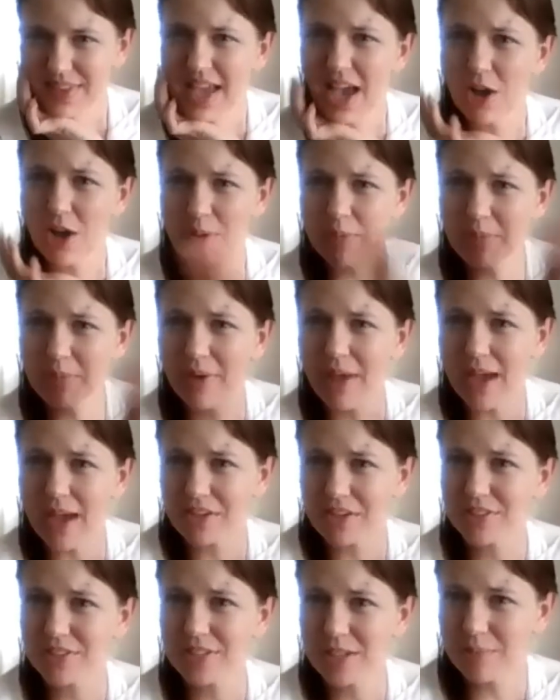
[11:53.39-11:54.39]
how people
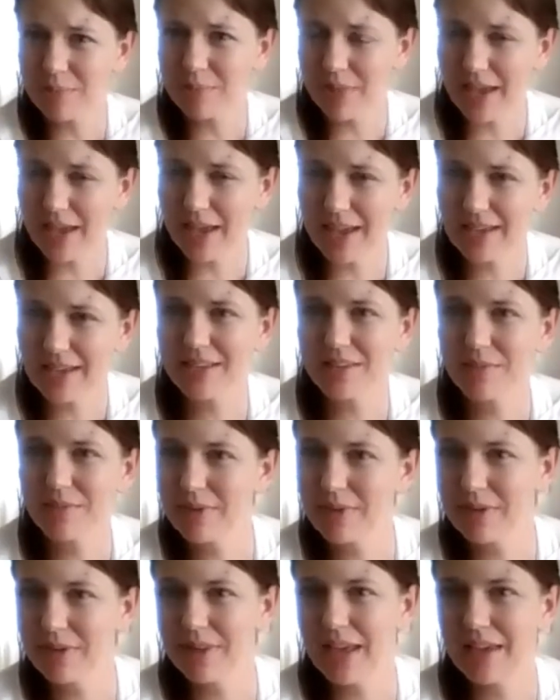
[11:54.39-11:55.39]
actually apply it in
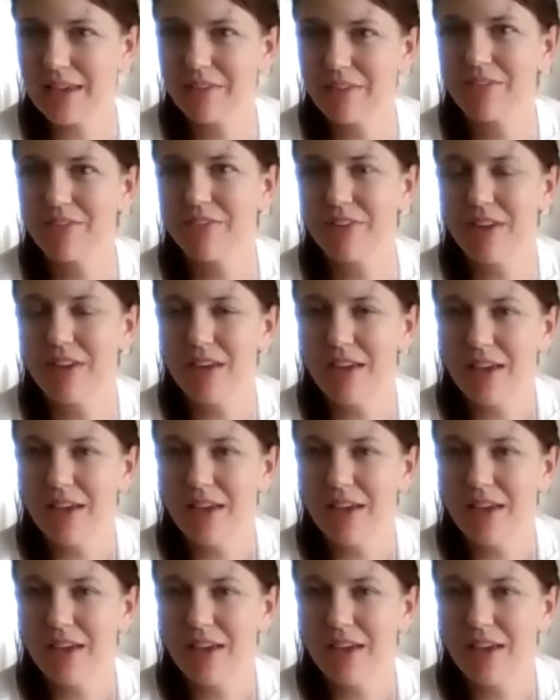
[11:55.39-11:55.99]
real life.